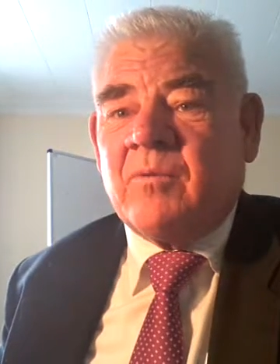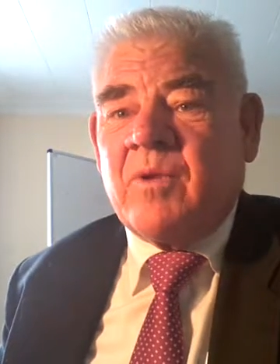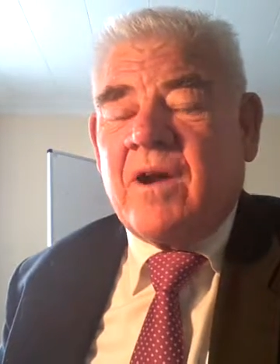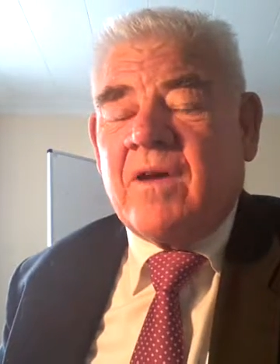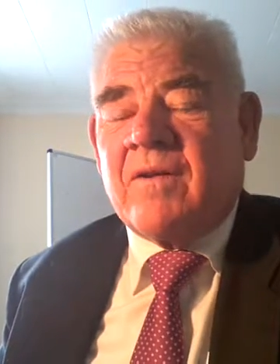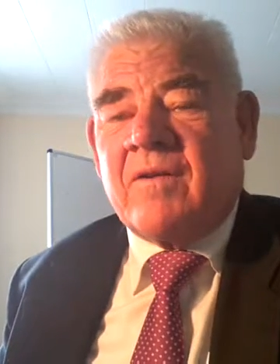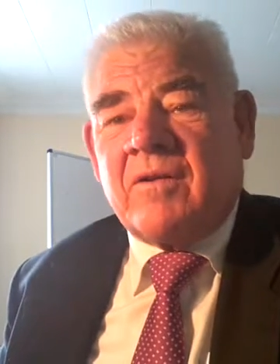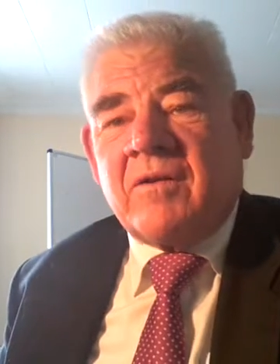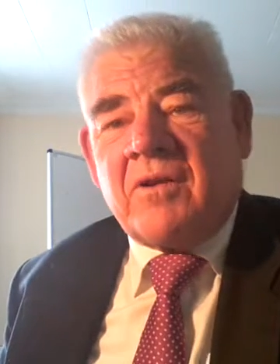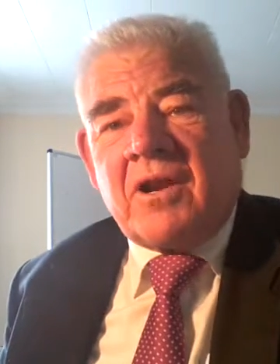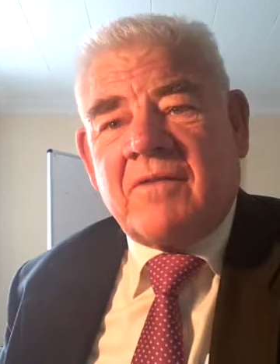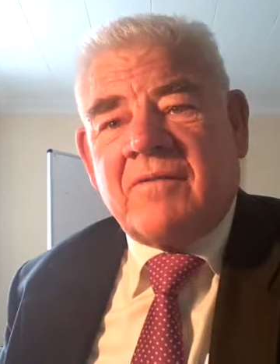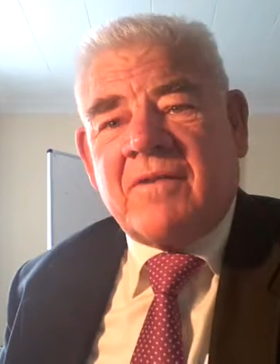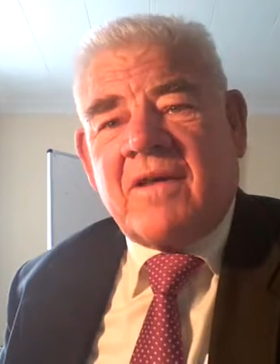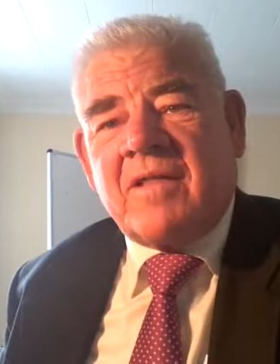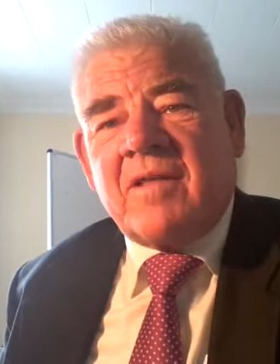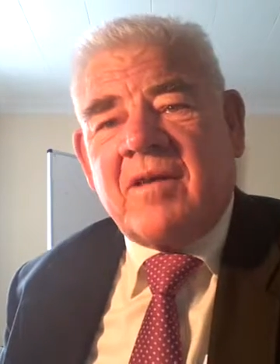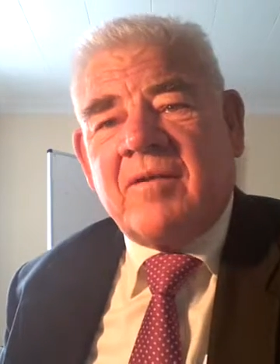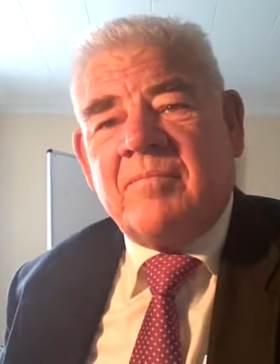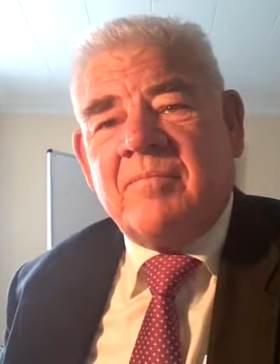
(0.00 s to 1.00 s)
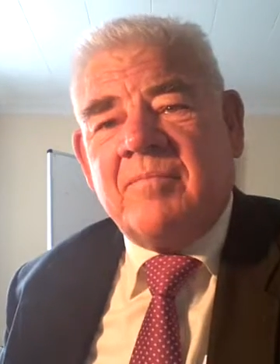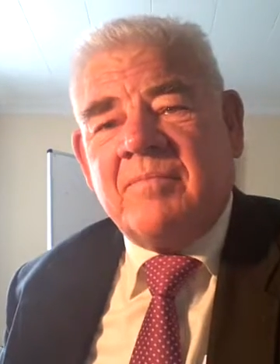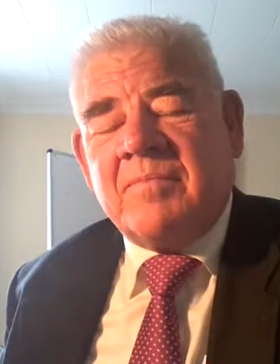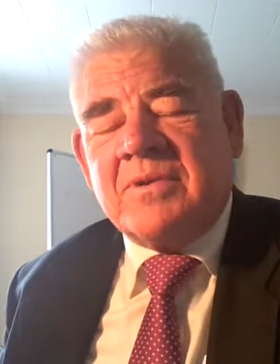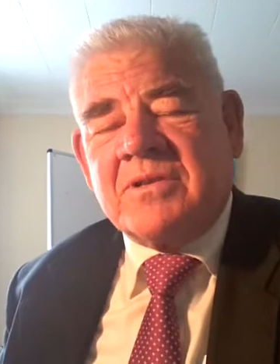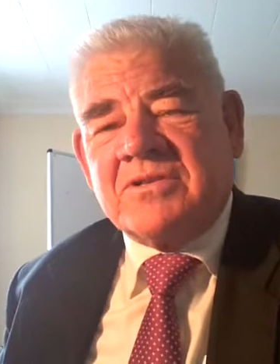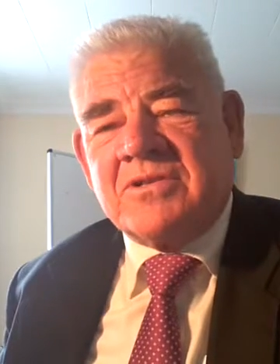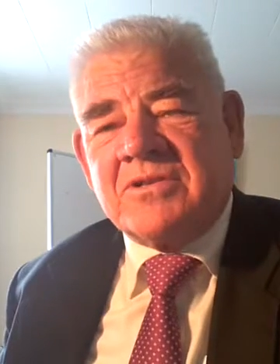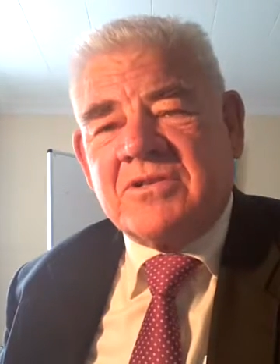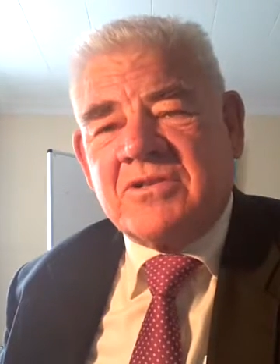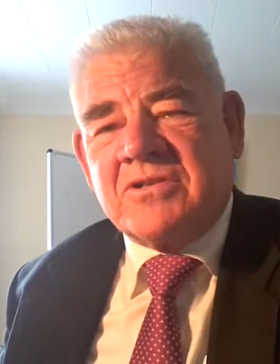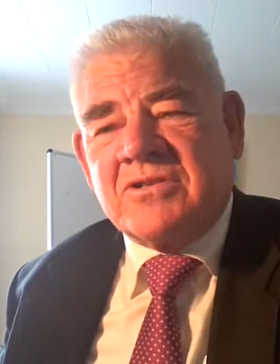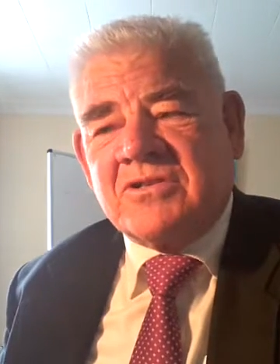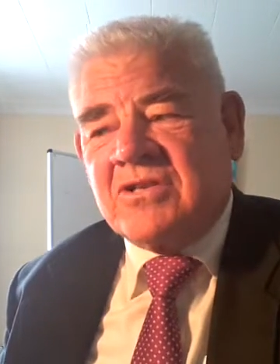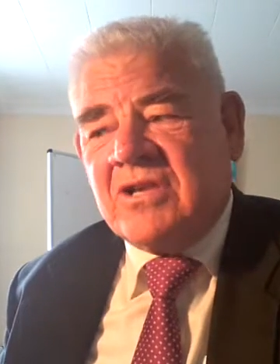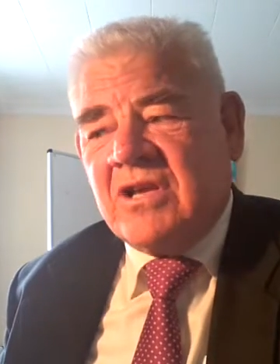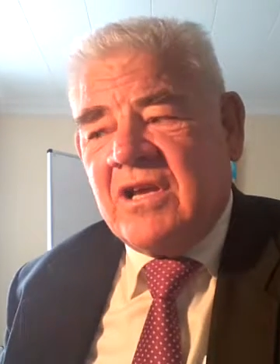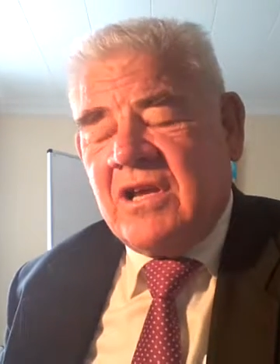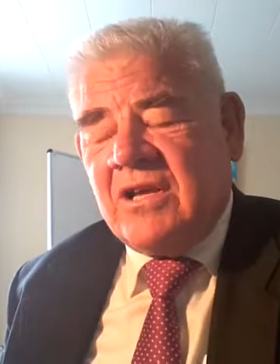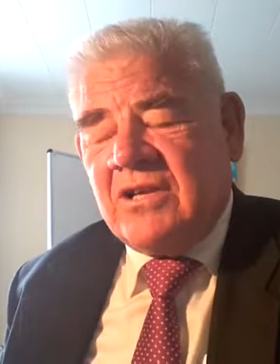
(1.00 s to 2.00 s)
where a lot of other
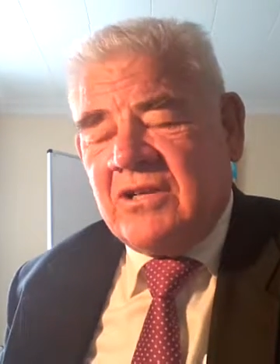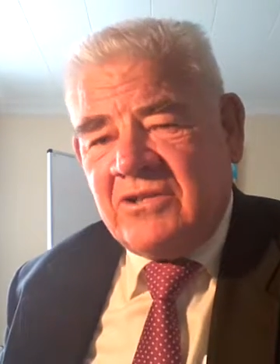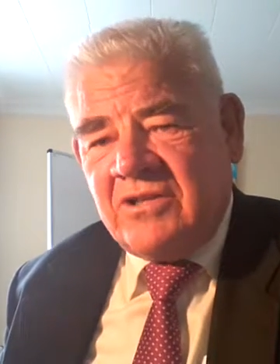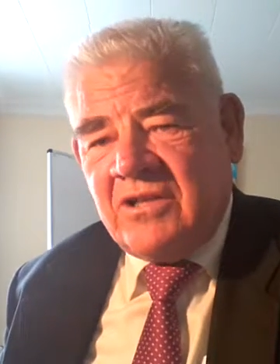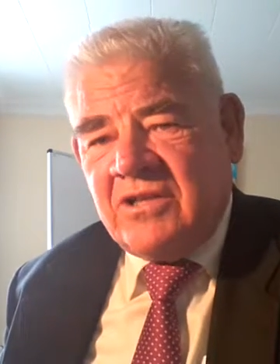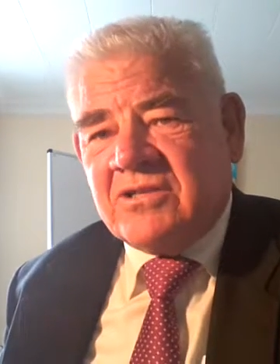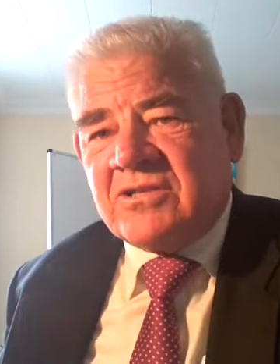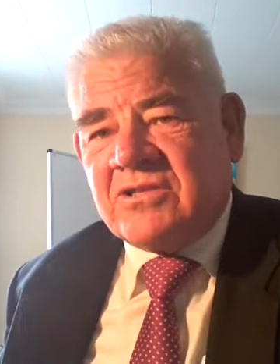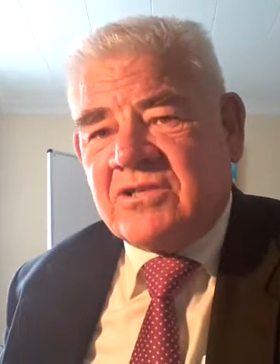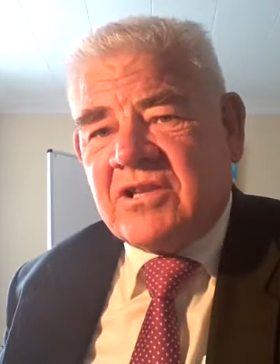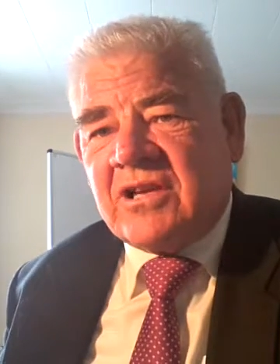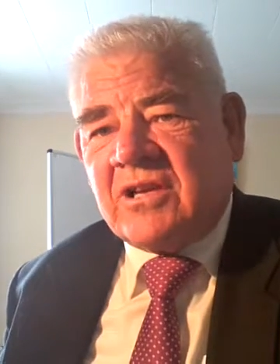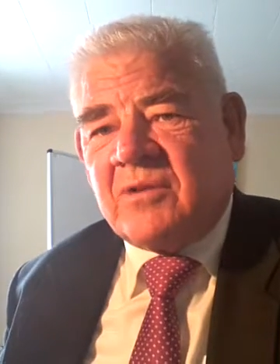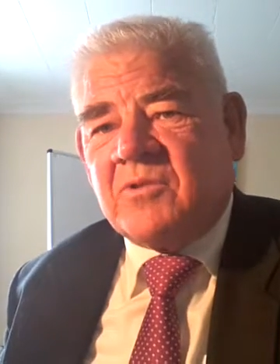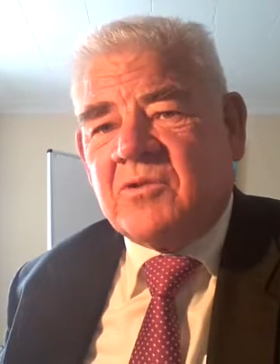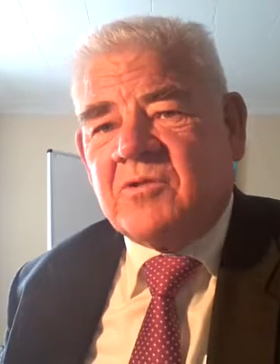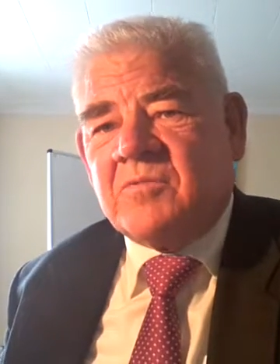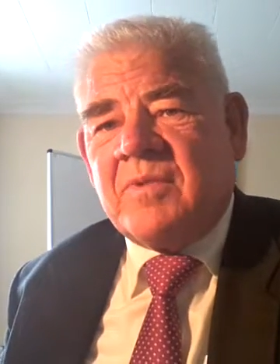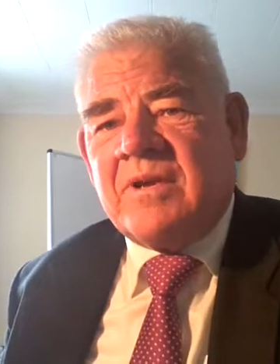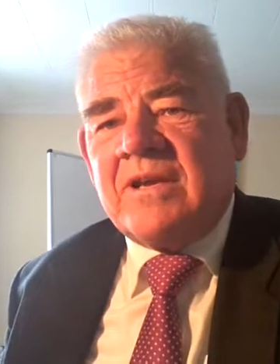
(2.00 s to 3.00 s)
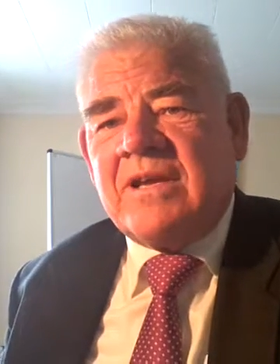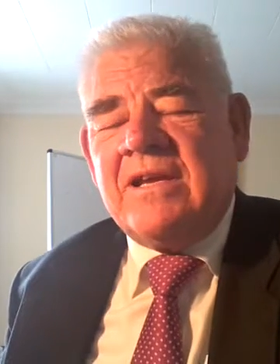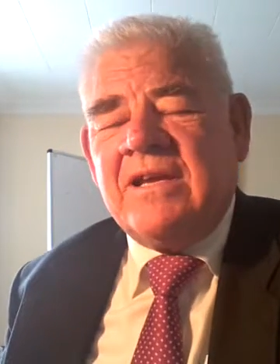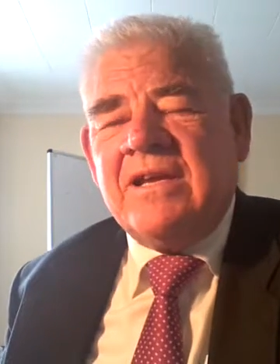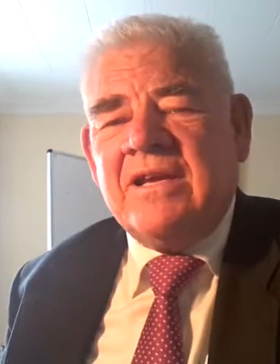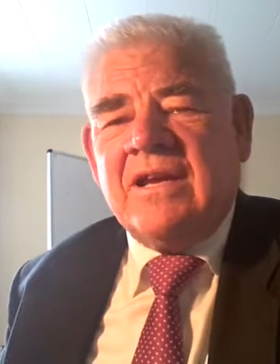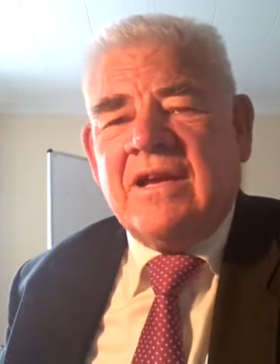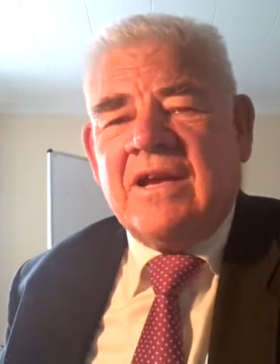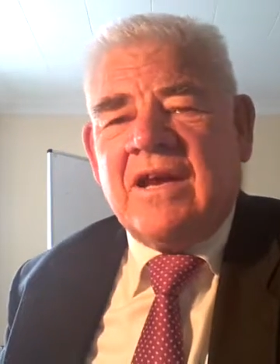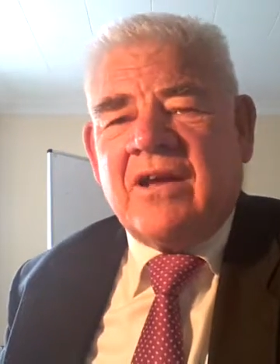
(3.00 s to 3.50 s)
businesses didn't stick with me